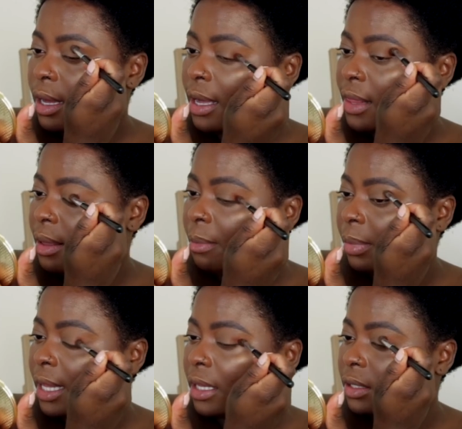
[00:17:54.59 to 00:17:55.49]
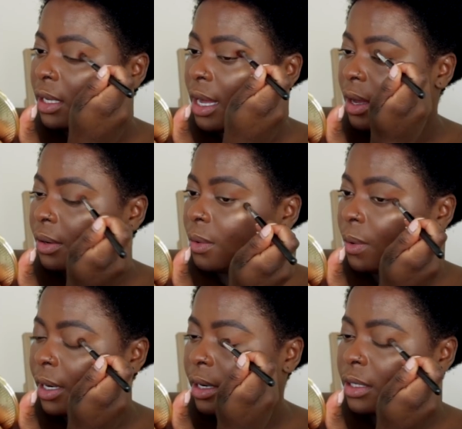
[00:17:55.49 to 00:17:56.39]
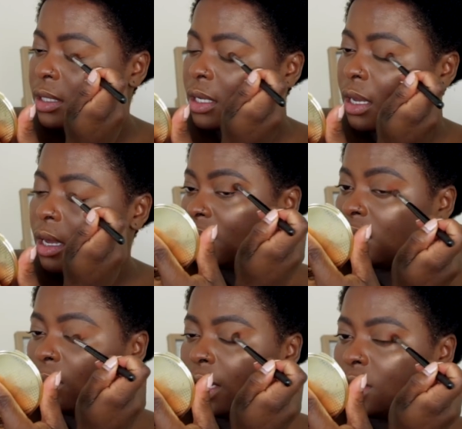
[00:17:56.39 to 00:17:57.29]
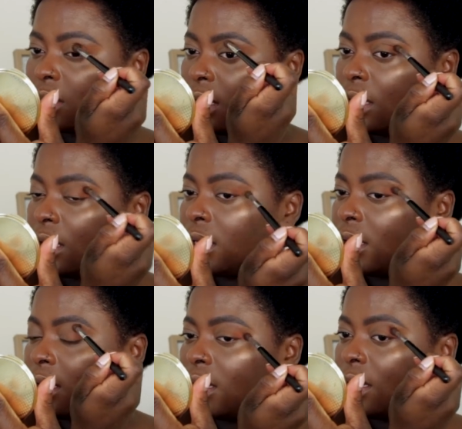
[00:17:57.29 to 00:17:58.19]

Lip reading: and then blend it to the outer corners. Just using the orange,